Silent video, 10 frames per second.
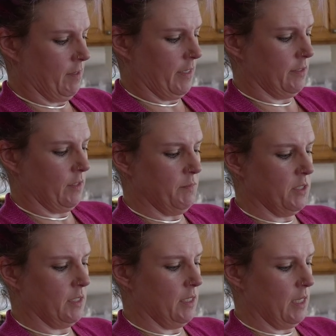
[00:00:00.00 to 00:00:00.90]
All right, so I'm
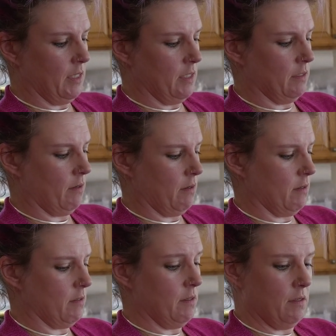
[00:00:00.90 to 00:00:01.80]
just going to get these
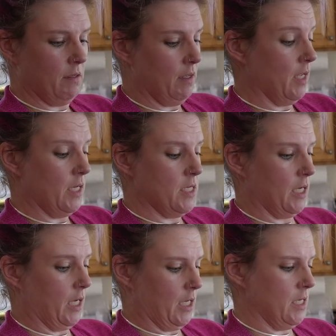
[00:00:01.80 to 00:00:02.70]
all
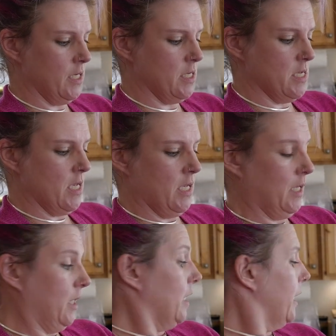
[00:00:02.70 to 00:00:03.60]
done.
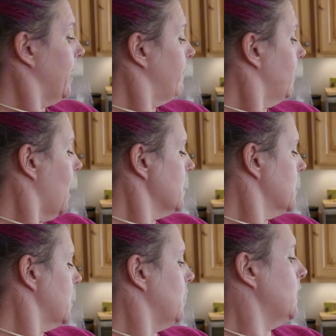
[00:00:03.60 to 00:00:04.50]
I have a lot
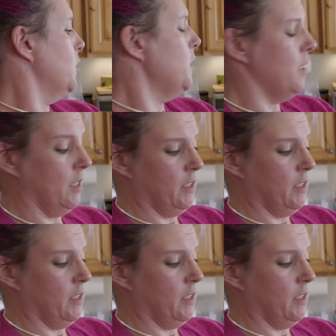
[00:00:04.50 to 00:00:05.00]
to go.